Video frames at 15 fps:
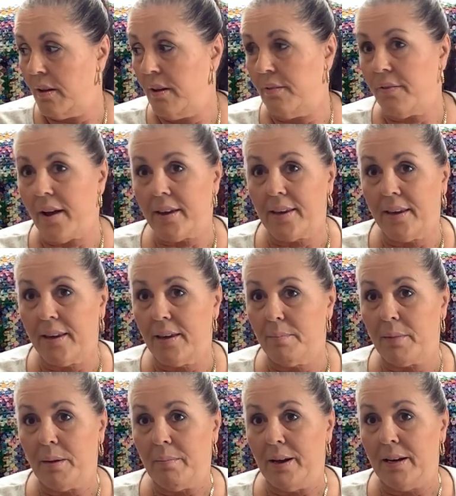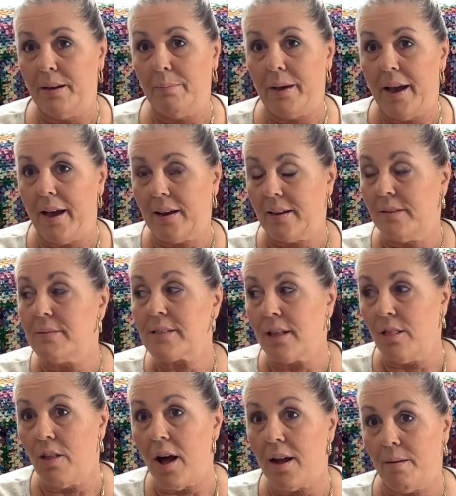if I can get my money back. It was
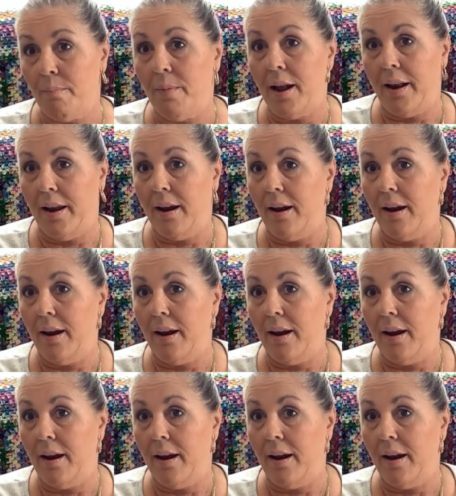a lot of money